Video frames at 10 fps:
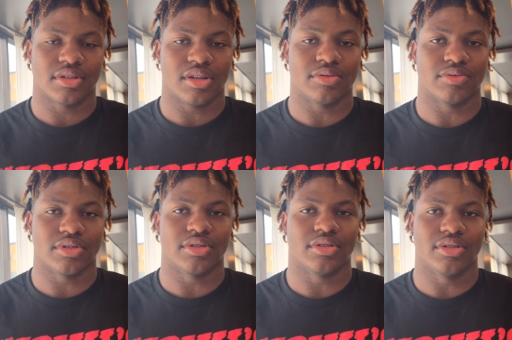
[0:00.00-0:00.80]
It was
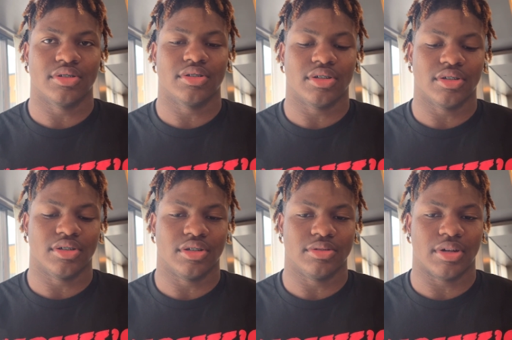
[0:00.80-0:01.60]
real good.
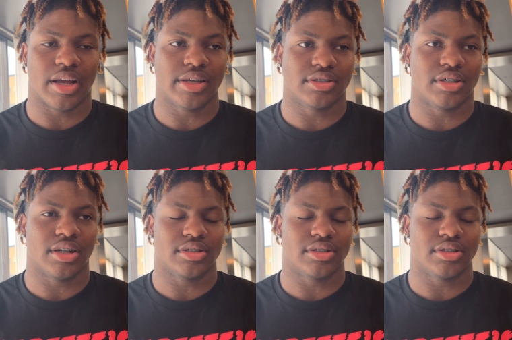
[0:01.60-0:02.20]
Uh, I actually got to